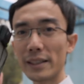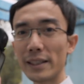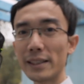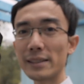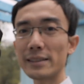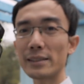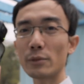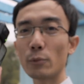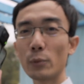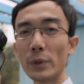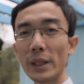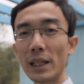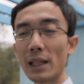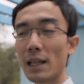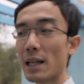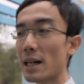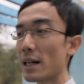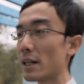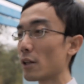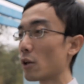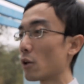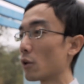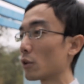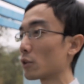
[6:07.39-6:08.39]
This
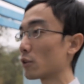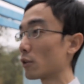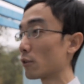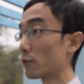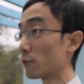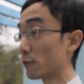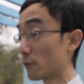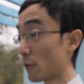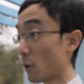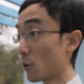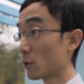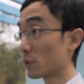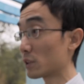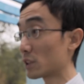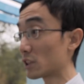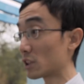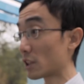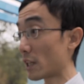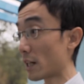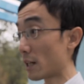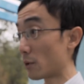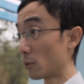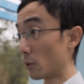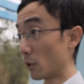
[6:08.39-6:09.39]
rely on your phone
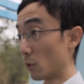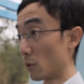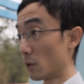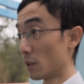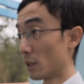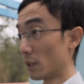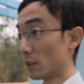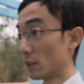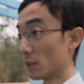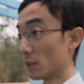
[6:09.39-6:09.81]
gyro.